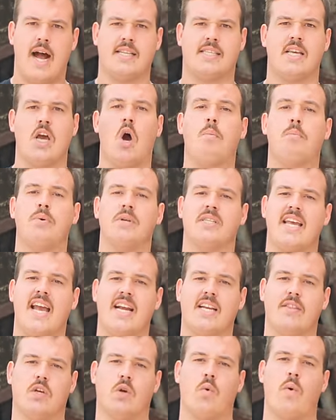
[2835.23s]
to help
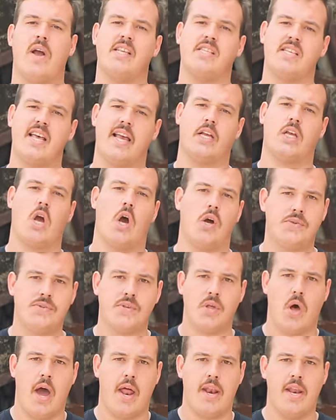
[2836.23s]
protect the Queensland
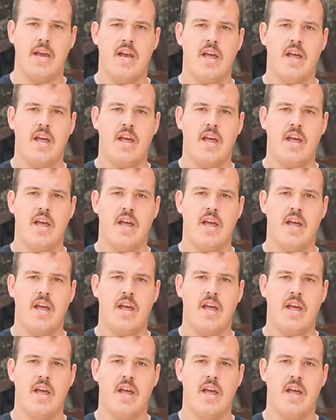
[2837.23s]
coastline.